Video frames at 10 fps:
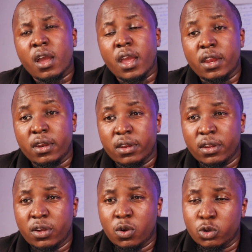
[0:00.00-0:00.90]
and
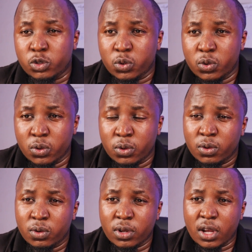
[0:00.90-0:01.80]
also
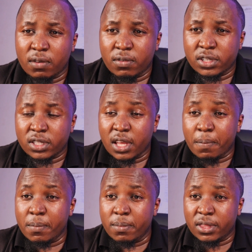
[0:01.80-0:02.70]
covers
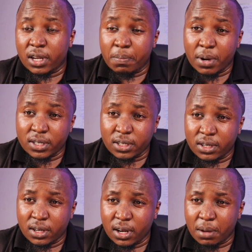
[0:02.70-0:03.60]
third-party
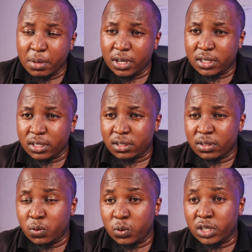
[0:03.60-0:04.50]
liabilities,
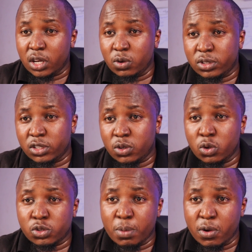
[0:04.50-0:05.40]
which are losses
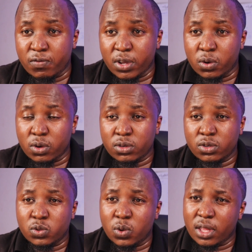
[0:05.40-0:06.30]
caused by a vehicle
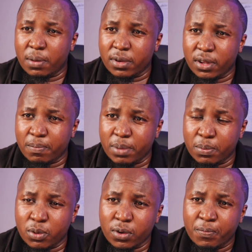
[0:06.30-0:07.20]
to other
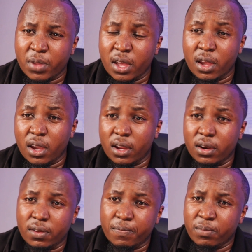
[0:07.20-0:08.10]
people
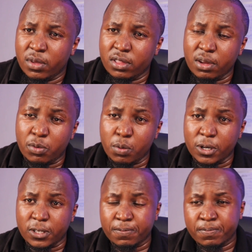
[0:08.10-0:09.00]
and their property.